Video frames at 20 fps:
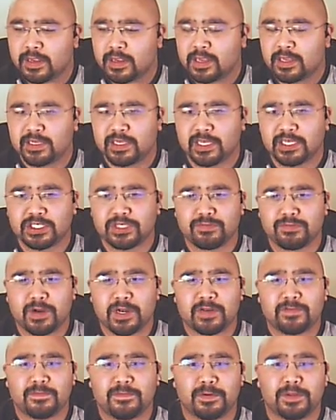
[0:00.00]
get you ready
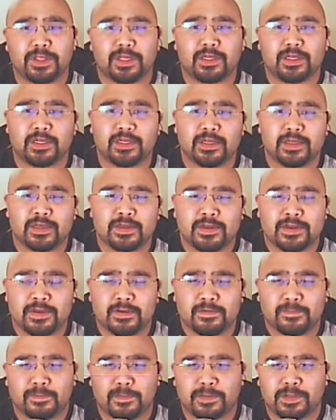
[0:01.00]
for
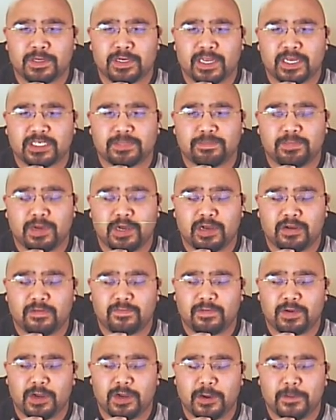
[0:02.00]
the next puff.
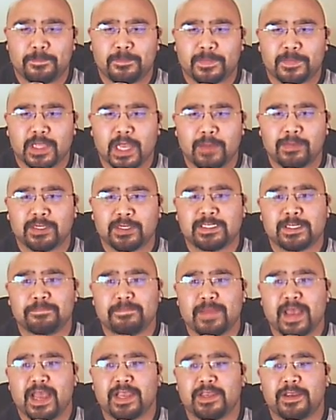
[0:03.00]
I'm gonna sit
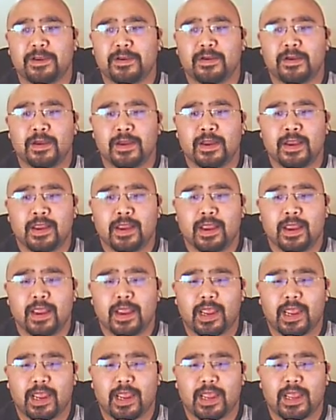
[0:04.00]
back here
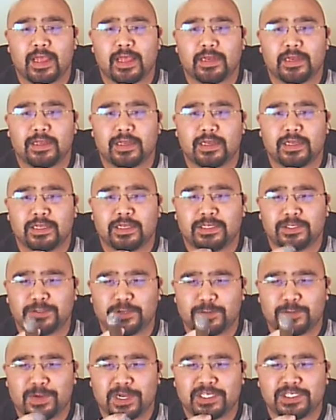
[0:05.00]
and
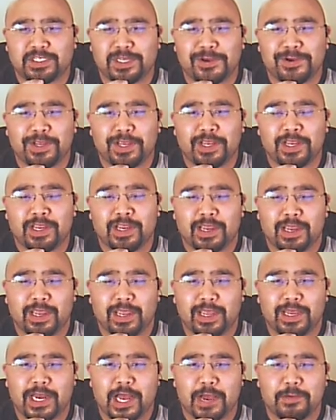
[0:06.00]
enjoy my stogie,
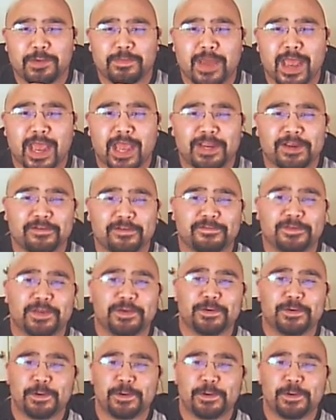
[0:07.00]
and I'll be back in a few.